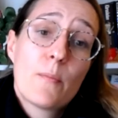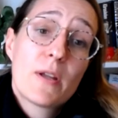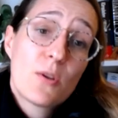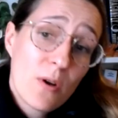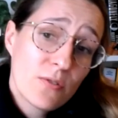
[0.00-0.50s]
But
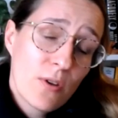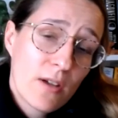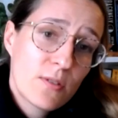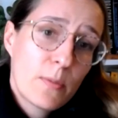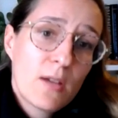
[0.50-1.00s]
you also have
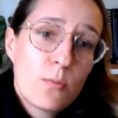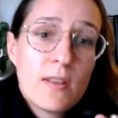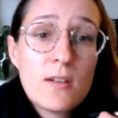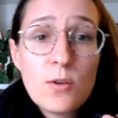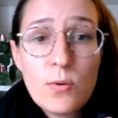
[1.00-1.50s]
debate
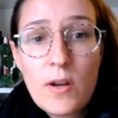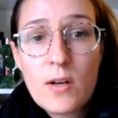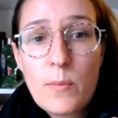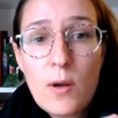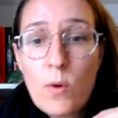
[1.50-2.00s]
within Ukraine
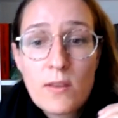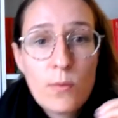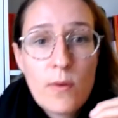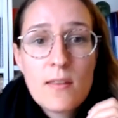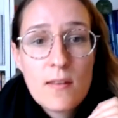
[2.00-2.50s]
about what the
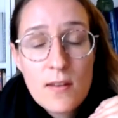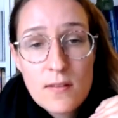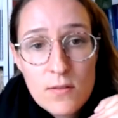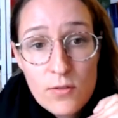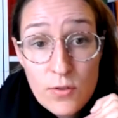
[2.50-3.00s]
right thing
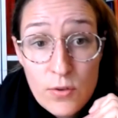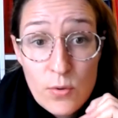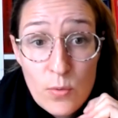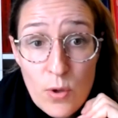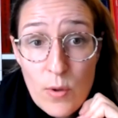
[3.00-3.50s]
to
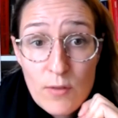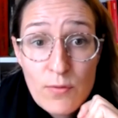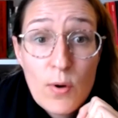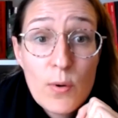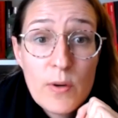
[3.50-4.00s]
do going
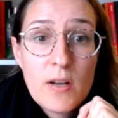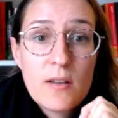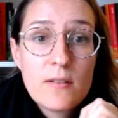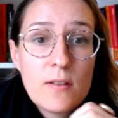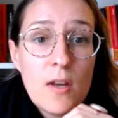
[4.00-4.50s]
forward
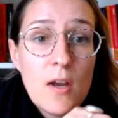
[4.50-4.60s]
is.